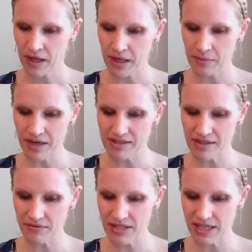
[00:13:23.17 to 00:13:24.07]
In May
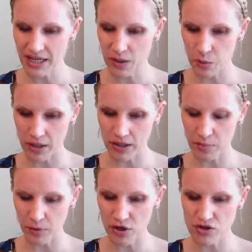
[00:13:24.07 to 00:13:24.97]
1781,
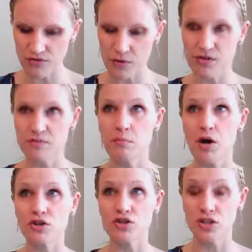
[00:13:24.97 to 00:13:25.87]
the British force
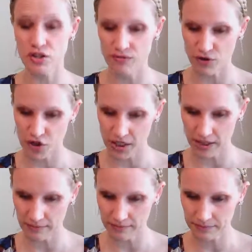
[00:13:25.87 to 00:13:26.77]
marched into
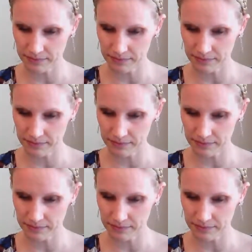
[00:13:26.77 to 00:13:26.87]
Virginia.